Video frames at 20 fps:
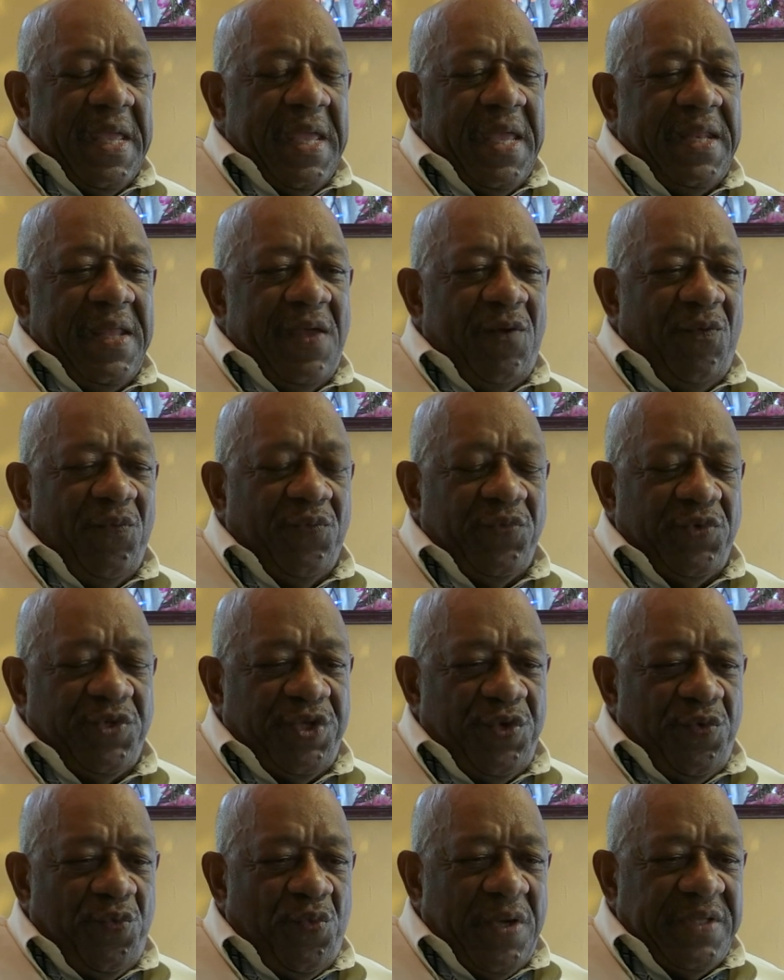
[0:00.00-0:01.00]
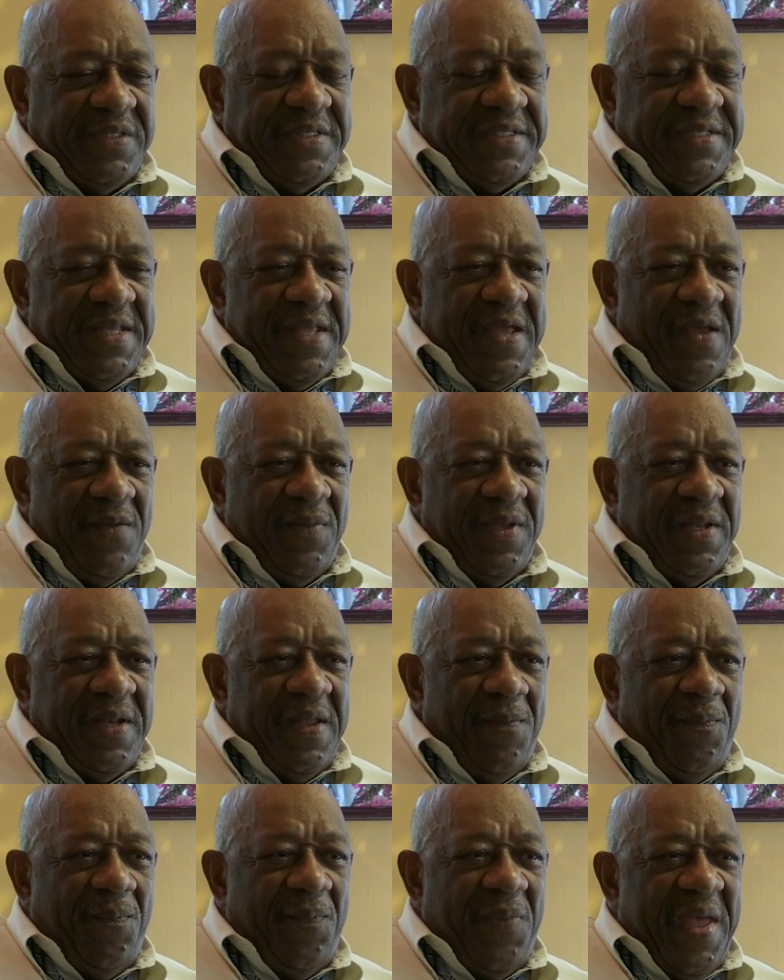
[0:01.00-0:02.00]
And I took one step and
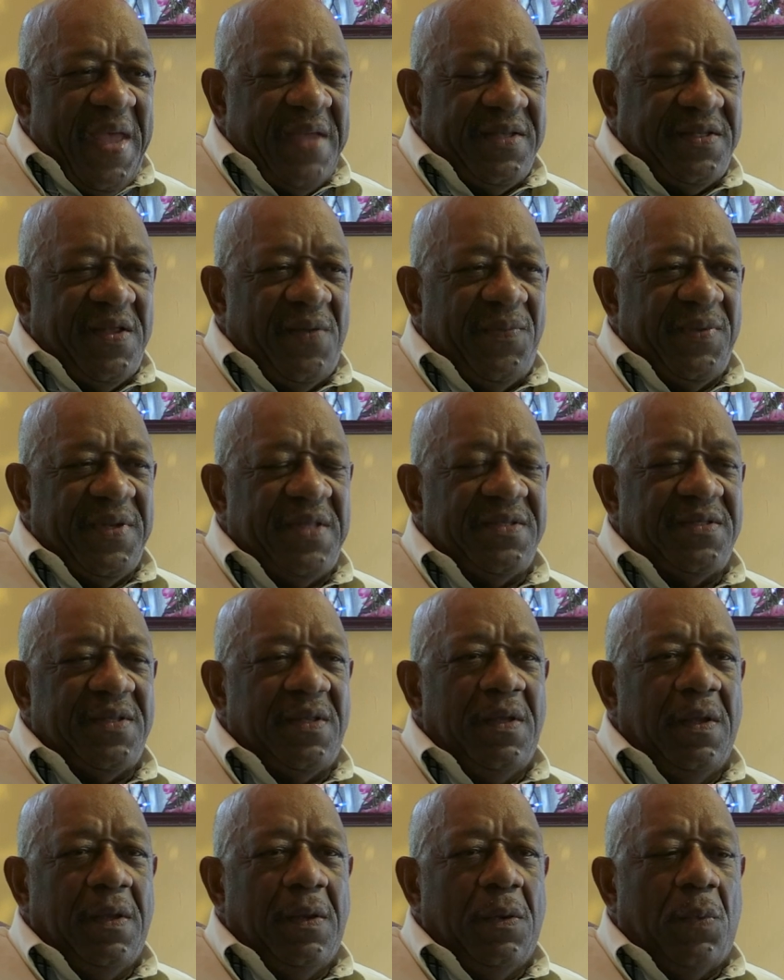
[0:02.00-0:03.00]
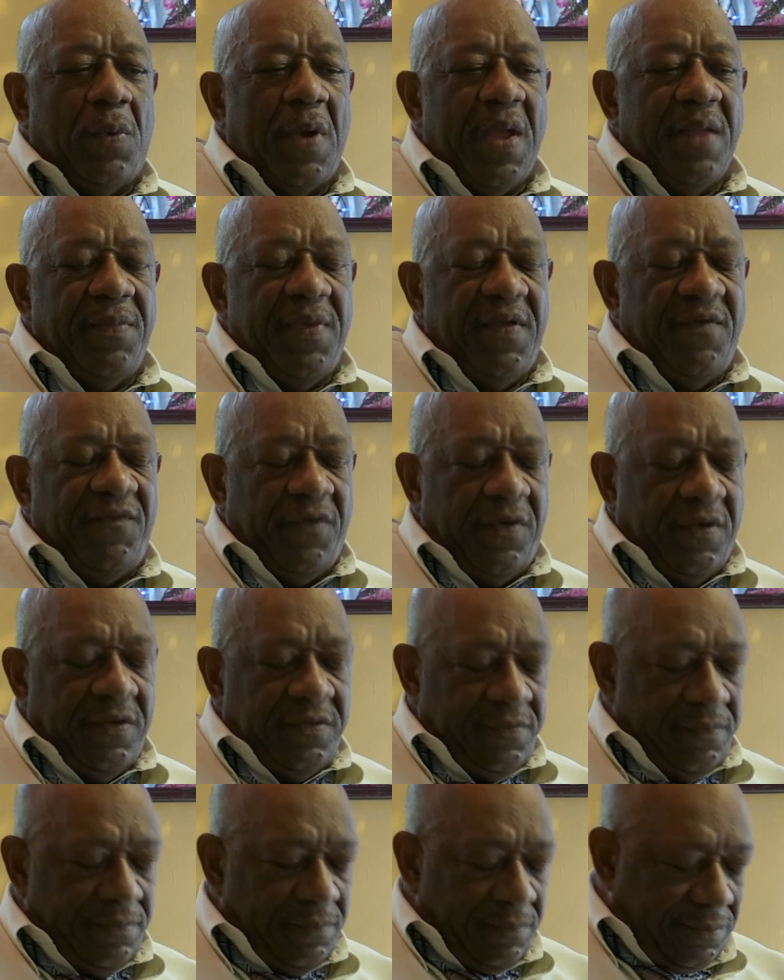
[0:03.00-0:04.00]
I backed up and I said, white man
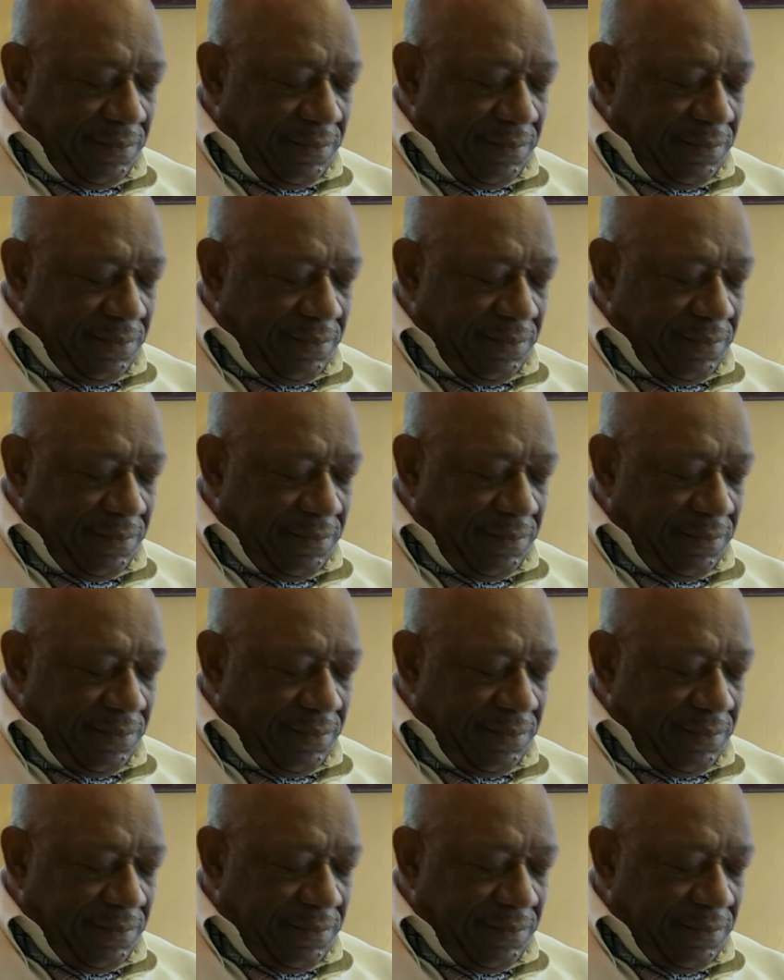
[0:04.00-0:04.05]
first.